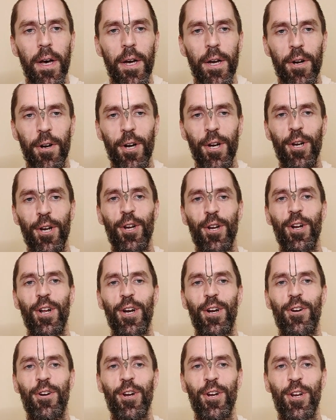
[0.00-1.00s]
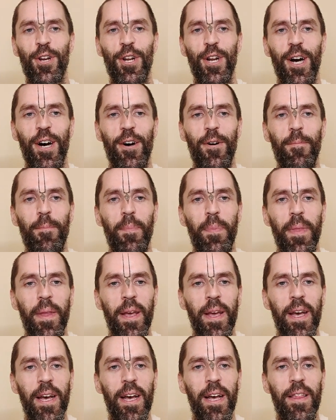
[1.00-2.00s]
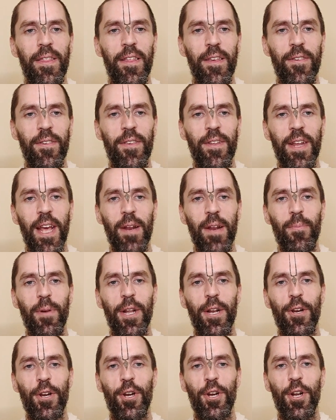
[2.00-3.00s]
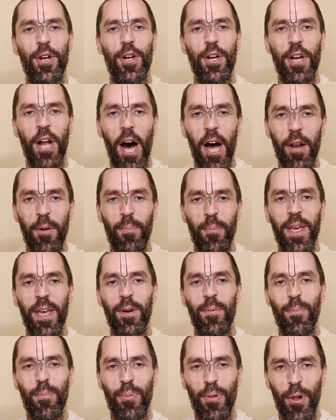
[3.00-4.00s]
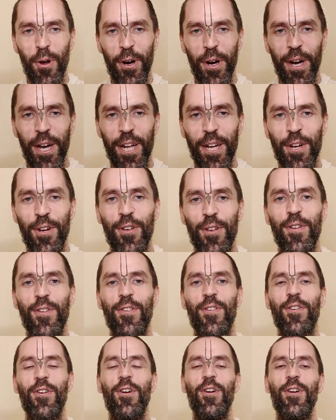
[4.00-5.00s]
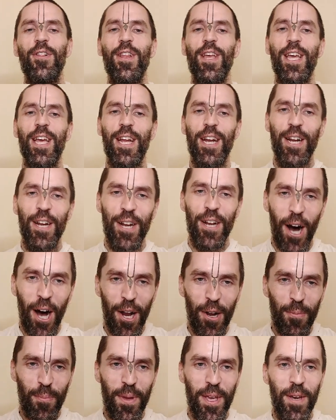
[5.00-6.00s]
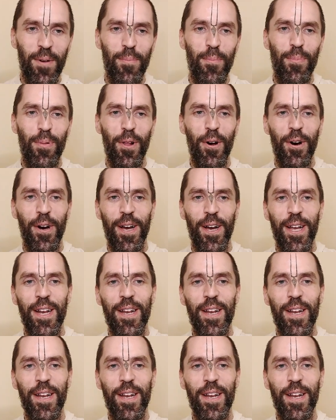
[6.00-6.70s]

Krishna, Krishna. This statement should not be employed, should certainly not be employed